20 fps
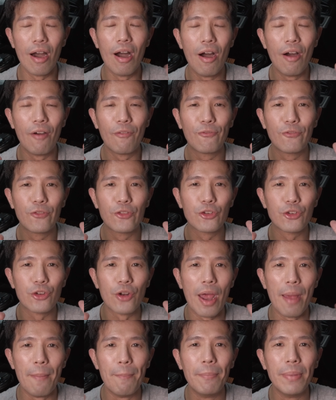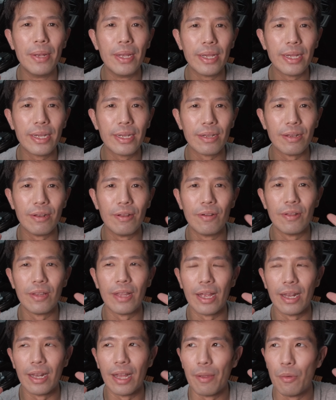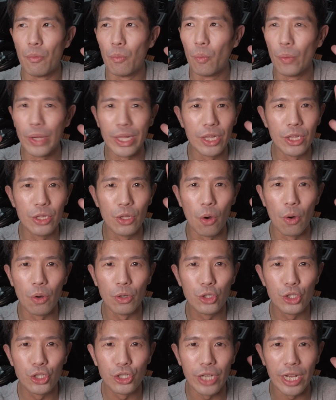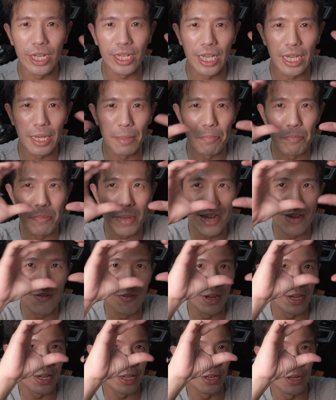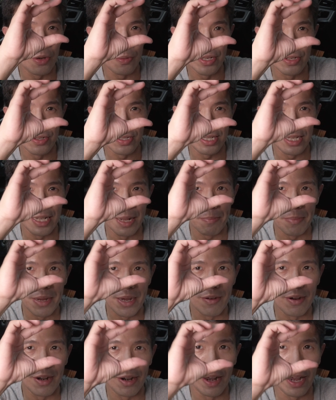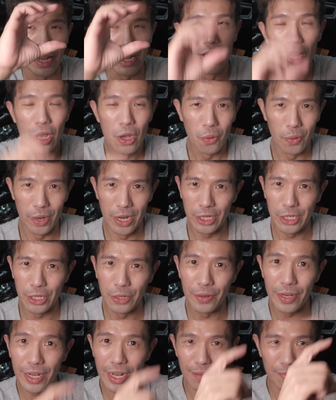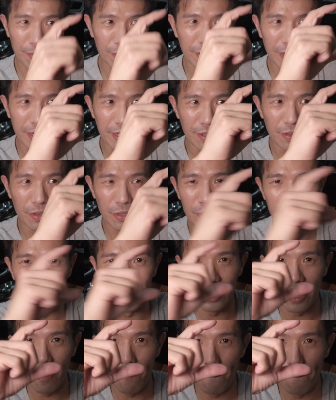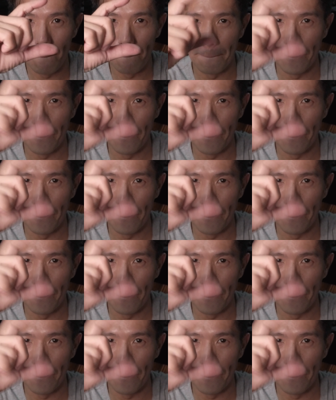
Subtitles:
earth trembling, like window shaking mirror. When you see the mirror, right? When I tune it up, okay, you see the.